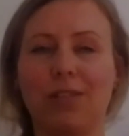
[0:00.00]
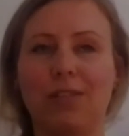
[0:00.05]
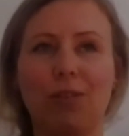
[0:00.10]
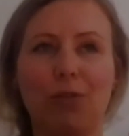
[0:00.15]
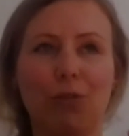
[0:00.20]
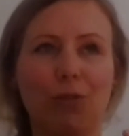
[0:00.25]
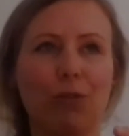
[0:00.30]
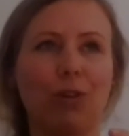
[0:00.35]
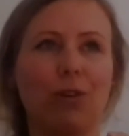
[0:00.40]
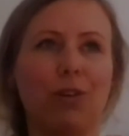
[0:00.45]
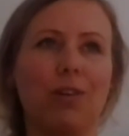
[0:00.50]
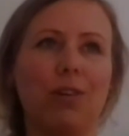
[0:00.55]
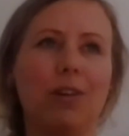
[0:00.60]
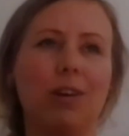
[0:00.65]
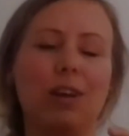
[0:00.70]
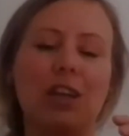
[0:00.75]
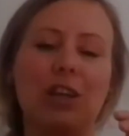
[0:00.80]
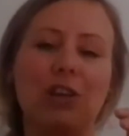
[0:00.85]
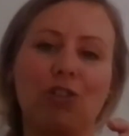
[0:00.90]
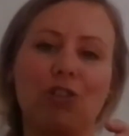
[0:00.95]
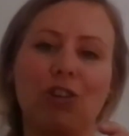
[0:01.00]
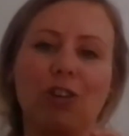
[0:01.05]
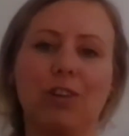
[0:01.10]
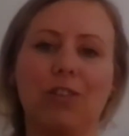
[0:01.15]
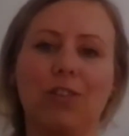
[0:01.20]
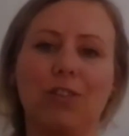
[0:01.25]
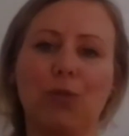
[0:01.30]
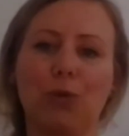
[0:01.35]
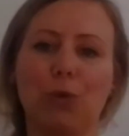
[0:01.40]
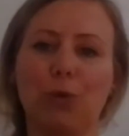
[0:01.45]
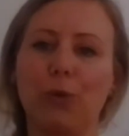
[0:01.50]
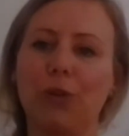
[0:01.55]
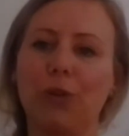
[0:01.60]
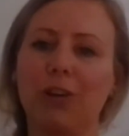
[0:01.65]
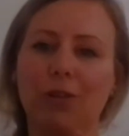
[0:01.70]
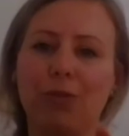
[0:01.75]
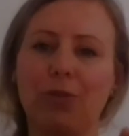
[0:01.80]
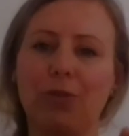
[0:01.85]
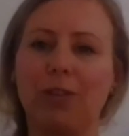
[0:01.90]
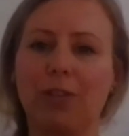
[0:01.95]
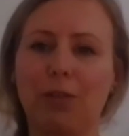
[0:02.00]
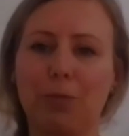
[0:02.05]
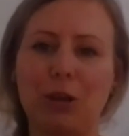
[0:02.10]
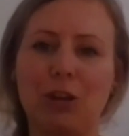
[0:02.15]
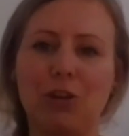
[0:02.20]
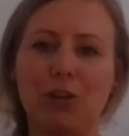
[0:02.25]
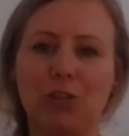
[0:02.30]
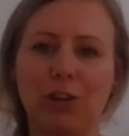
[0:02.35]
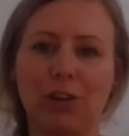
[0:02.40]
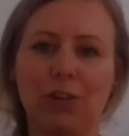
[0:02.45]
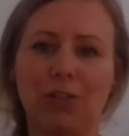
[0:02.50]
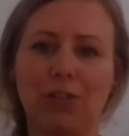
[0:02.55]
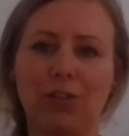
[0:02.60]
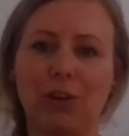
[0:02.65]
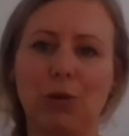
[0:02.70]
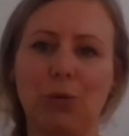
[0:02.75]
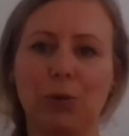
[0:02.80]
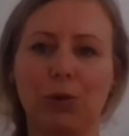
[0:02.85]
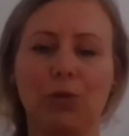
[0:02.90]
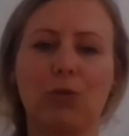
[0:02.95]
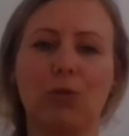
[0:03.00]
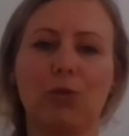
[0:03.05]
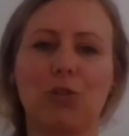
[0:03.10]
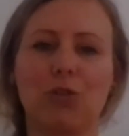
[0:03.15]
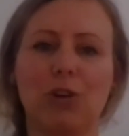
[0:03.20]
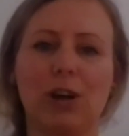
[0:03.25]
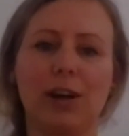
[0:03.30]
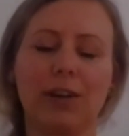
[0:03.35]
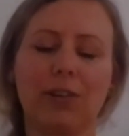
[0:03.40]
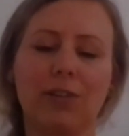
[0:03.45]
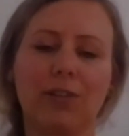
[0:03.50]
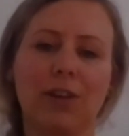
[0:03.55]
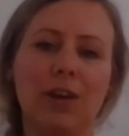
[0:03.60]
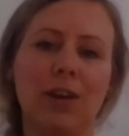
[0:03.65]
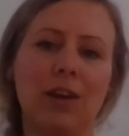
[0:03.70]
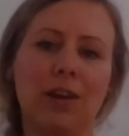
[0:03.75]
different niches for all the different species that you want to attract.